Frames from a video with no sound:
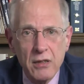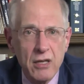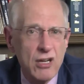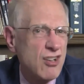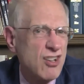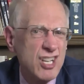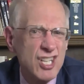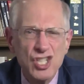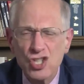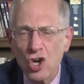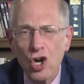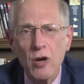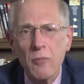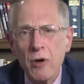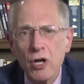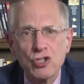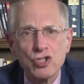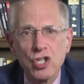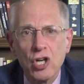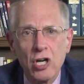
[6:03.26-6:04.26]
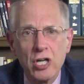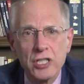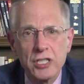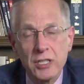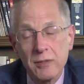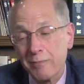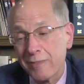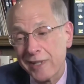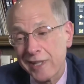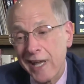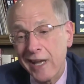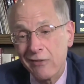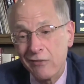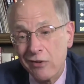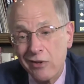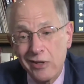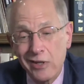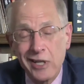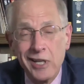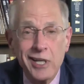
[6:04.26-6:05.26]
They're going to turbocharge it. But now,
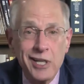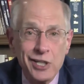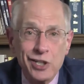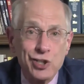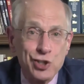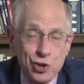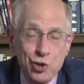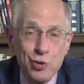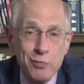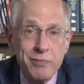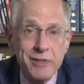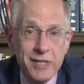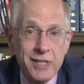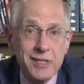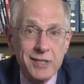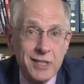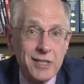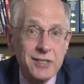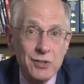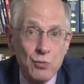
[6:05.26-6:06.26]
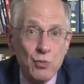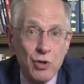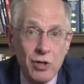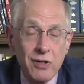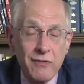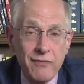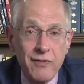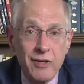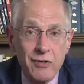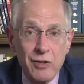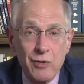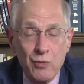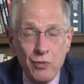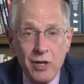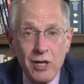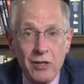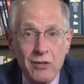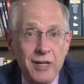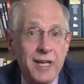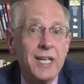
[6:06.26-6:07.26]
look, Jublia doesn't work very
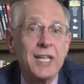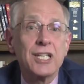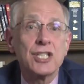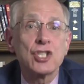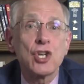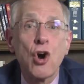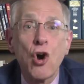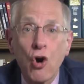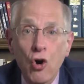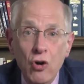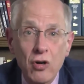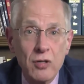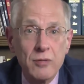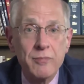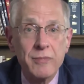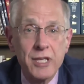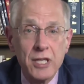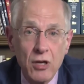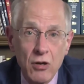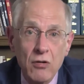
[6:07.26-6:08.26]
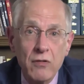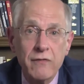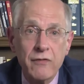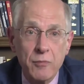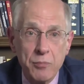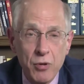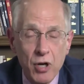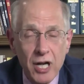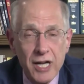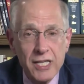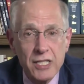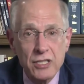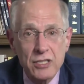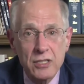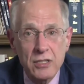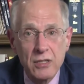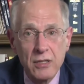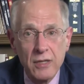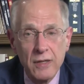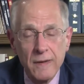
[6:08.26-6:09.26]
well, and it's horribly
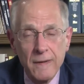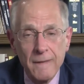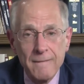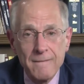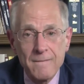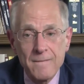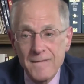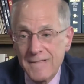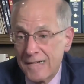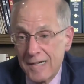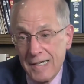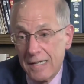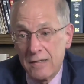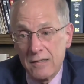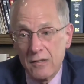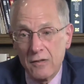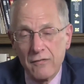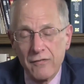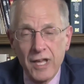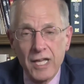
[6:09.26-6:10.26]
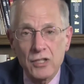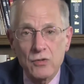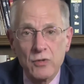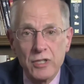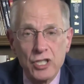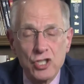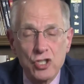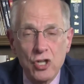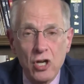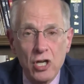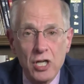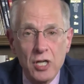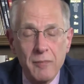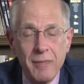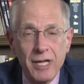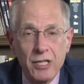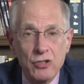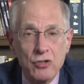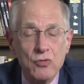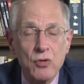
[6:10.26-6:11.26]
overpriced. Well, I don't know if that's what he's talking
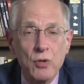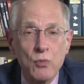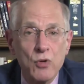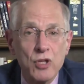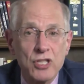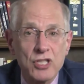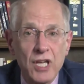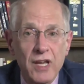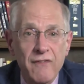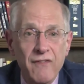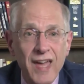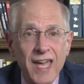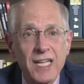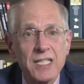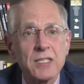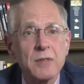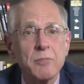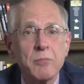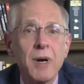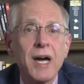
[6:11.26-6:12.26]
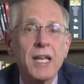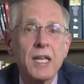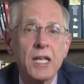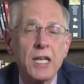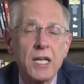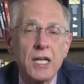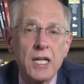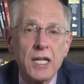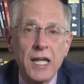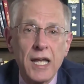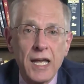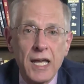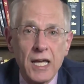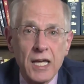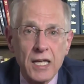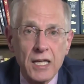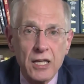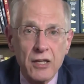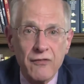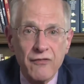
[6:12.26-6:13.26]
about doing with Xifaxan, but
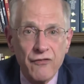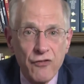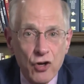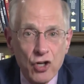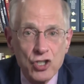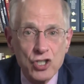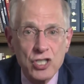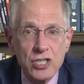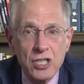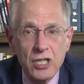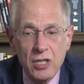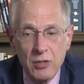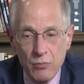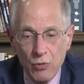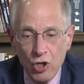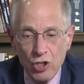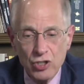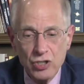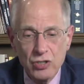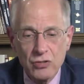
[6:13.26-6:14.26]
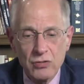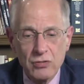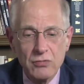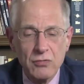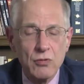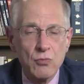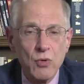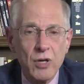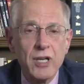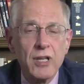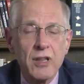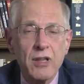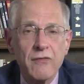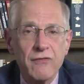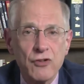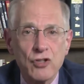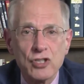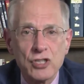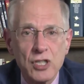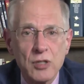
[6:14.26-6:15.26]
first commercial, or one of the
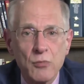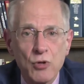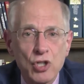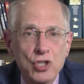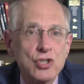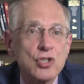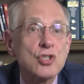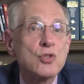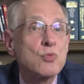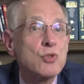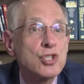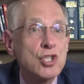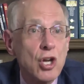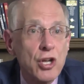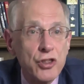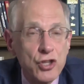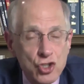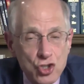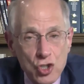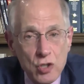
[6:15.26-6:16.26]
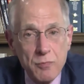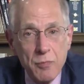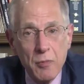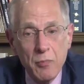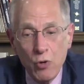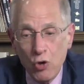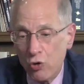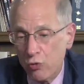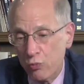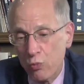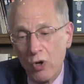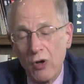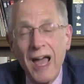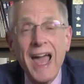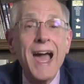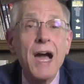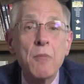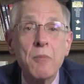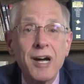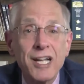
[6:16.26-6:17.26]
first commercials, was on the Super Bowl. Well,
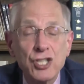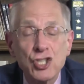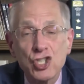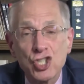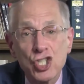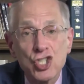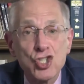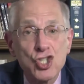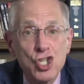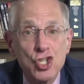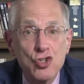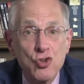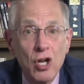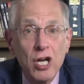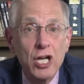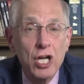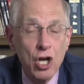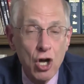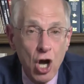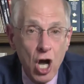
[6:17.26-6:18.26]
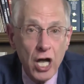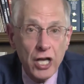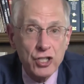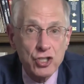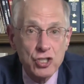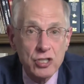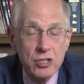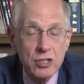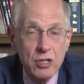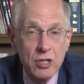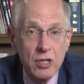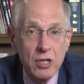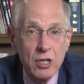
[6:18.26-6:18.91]
how much does the drug cost?